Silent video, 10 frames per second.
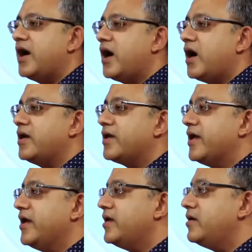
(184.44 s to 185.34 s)
hard
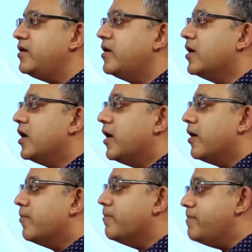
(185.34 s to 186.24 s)
in
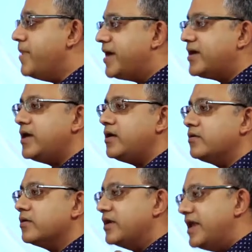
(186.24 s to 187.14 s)

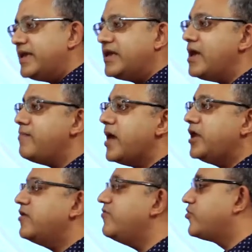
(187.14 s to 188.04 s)
linking
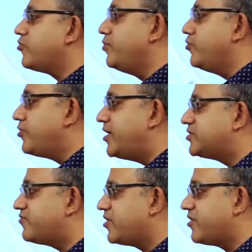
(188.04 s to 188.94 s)
many of the
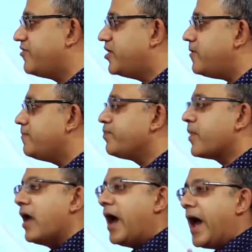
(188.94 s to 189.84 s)
tributaries of the river
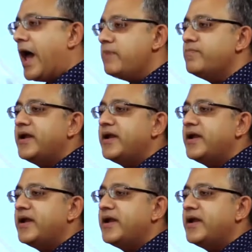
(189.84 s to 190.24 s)
and